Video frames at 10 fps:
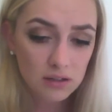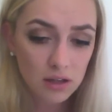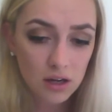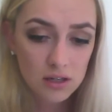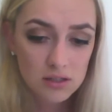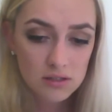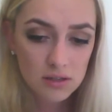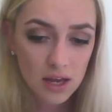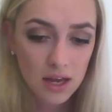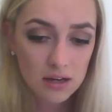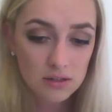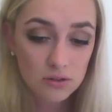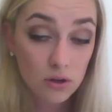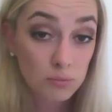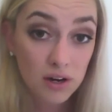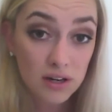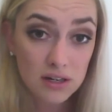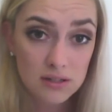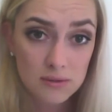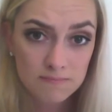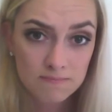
of lies, and got her pregnant.